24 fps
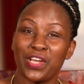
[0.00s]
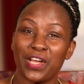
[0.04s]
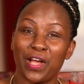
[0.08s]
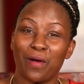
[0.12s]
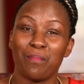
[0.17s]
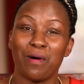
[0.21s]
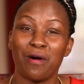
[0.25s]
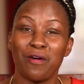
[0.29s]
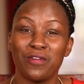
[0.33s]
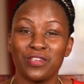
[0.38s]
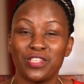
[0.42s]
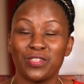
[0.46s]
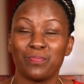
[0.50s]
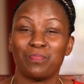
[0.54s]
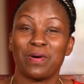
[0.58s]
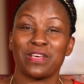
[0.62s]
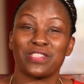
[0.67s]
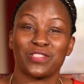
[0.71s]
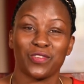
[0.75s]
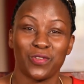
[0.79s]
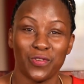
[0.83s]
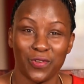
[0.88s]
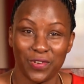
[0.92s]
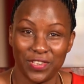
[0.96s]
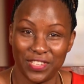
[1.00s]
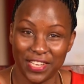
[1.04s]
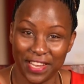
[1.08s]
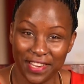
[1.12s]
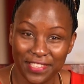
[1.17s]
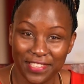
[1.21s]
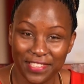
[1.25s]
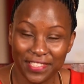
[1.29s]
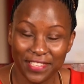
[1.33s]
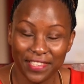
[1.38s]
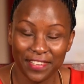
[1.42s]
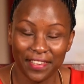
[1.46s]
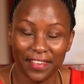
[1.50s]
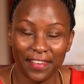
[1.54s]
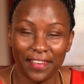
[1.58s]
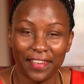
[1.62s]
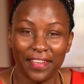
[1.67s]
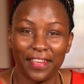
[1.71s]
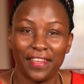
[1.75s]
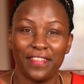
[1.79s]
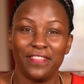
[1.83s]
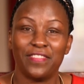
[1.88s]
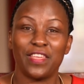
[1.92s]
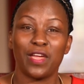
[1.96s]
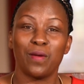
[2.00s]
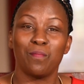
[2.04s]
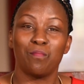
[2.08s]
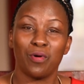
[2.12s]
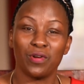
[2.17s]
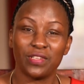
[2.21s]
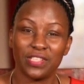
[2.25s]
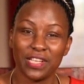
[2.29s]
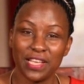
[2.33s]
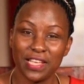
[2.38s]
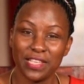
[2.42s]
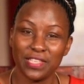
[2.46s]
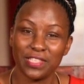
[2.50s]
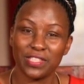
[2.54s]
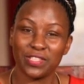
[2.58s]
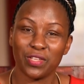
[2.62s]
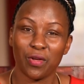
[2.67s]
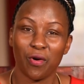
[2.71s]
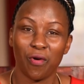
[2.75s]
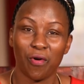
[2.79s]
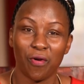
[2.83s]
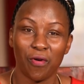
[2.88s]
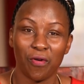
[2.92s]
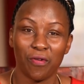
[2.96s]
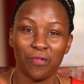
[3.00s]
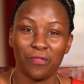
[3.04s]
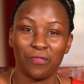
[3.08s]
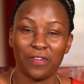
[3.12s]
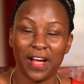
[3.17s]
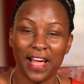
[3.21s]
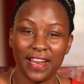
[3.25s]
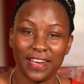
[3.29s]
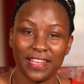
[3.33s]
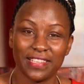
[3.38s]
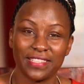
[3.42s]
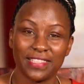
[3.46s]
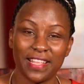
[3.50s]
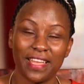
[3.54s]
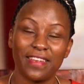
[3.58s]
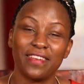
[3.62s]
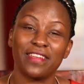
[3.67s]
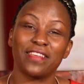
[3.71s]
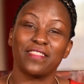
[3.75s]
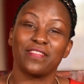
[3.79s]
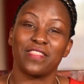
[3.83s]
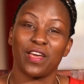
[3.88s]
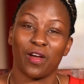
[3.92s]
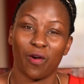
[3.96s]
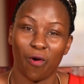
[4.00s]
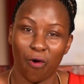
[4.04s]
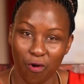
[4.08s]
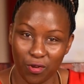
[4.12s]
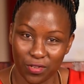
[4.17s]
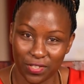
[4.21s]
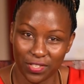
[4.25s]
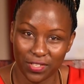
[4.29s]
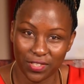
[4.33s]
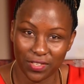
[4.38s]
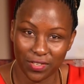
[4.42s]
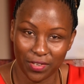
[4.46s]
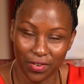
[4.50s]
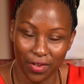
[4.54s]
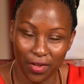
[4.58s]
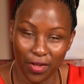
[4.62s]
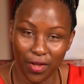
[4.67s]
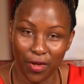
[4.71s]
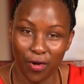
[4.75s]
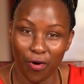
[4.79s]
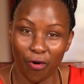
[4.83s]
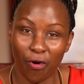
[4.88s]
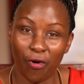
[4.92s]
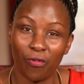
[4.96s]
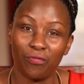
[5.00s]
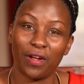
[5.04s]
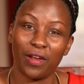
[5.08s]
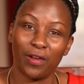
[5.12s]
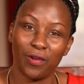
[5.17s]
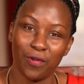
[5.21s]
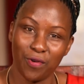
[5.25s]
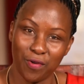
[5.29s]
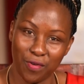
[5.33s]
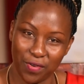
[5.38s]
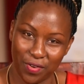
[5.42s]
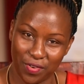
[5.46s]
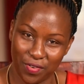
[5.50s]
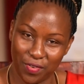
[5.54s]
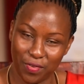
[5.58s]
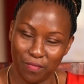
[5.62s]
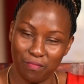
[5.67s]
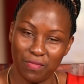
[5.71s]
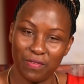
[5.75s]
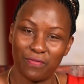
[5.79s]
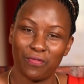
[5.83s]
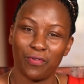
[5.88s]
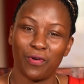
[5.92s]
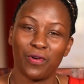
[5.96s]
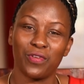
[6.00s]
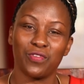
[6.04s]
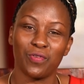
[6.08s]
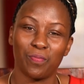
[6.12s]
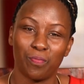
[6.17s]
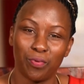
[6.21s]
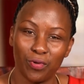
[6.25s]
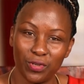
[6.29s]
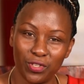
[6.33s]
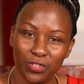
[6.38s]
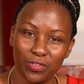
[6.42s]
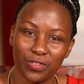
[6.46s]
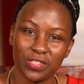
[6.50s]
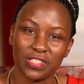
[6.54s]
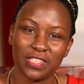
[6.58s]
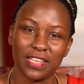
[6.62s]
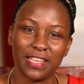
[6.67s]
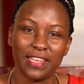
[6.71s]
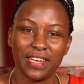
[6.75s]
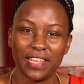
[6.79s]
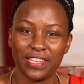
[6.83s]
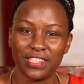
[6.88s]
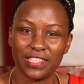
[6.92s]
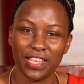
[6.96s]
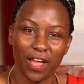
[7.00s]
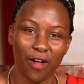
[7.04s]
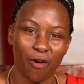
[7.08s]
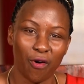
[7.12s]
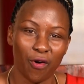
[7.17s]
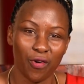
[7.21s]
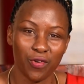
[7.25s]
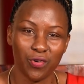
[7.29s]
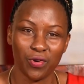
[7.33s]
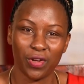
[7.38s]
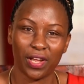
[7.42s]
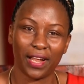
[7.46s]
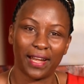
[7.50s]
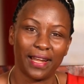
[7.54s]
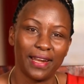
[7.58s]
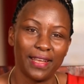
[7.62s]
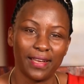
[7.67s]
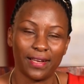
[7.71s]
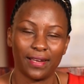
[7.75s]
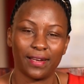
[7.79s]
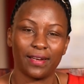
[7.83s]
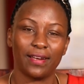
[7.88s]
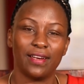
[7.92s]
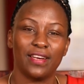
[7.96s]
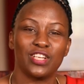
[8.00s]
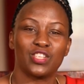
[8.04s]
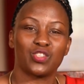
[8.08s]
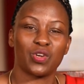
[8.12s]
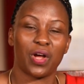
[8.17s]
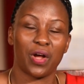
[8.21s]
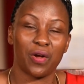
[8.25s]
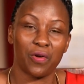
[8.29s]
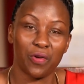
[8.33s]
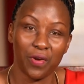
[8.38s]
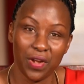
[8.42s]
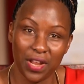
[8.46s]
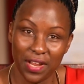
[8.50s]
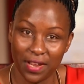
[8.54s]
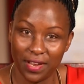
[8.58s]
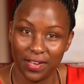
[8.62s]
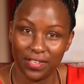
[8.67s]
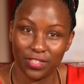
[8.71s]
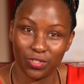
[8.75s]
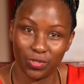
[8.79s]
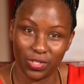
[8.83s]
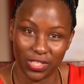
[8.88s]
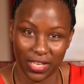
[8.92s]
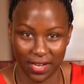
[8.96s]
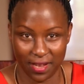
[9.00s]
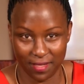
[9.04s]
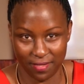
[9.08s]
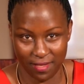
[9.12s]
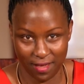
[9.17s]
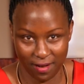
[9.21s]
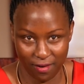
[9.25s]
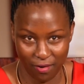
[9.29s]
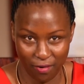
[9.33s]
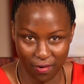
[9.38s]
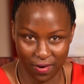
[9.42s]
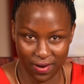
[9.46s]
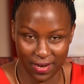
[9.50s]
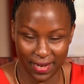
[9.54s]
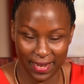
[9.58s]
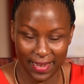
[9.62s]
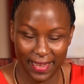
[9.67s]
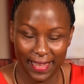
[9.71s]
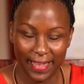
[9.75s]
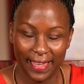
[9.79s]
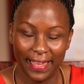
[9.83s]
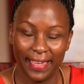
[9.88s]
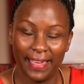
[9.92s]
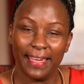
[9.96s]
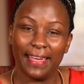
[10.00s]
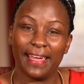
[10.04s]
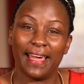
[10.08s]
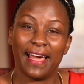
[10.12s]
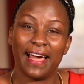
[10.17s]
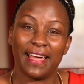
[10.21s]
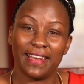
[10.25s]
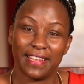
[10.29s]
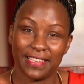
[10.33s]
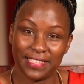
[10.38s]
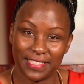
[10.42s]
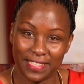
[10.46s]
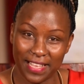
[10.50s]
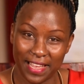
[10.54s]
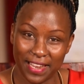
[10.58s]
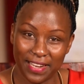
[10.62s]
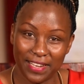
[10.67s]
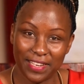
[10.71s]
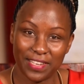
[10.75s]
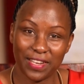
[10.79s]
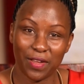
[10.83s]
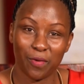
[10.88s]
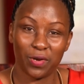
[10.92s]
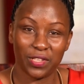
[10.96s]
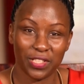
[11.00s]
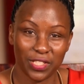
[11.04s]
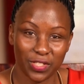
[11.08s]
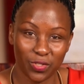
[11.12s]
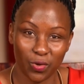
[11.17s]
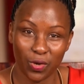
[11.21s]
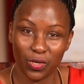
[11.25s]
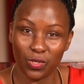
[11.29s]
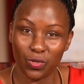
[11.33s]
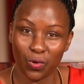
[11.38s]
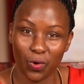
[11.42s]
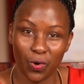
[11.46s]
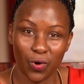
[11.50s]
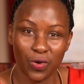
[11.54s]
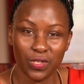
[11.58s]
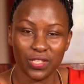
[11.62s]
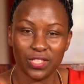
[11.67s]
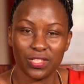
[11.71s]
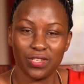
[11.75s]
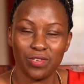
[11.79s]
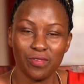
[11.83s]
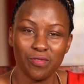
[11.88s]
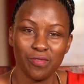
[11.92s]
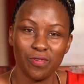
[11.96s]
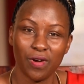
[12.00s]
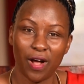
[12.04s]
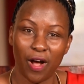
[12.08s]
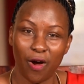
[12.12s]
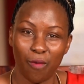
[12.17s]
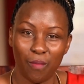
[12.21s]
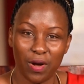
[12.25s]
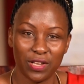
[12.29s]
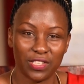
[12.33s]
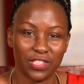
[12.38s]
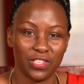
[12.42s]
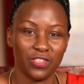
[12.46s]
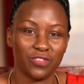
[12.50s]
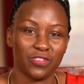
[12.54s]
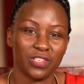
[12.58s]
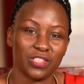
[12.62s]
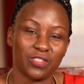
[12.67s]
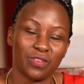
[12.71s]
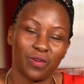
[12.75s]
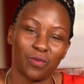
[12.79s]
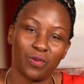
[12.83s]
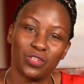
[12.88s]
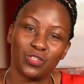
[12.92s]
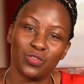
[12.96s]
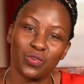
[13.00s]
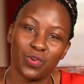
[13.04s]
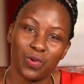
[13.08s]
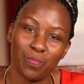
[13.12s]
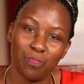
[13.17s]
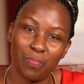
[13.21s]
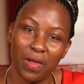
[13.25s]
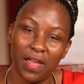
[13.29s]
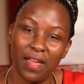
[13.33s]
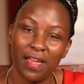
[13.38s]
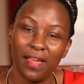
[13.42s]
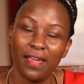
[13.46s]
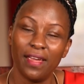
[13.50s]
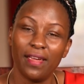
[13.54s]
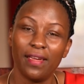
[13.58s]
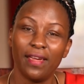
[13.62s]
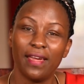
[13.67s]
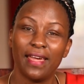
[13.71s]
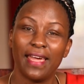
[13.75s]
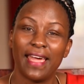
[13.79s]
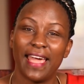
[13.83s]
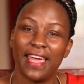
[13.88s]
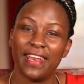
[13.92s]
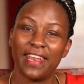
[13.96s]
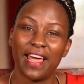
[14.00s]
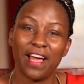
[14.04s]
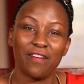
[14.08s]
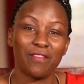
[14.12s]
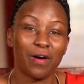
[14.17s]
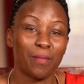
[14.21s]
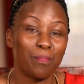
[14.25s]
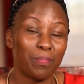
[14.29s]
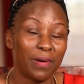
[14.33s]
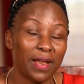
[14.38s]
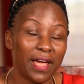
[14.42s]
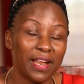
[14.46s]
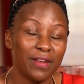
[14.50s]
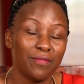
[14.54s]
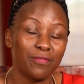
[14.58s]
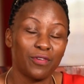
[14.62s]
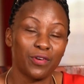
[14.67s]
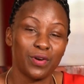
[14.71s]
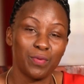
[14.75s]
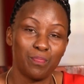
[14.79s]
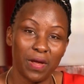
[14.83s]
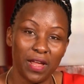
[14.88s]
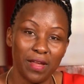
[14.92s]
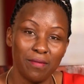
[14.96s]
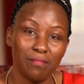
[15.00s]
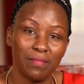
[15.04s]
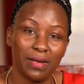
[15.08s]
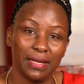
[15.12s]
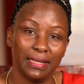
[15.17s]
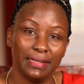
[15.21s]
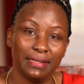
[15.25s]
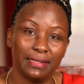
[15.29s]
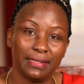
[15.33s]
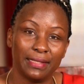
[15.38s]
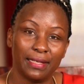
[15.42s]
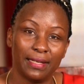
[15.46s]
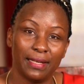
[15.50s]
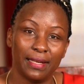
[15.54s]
about personal debt, the importance of understanding the cost of a loan before you put your signature or you click to agree to taking the loan. Understand what it's going to cost you, how much interest you're going to repay, and have a plan for repayment.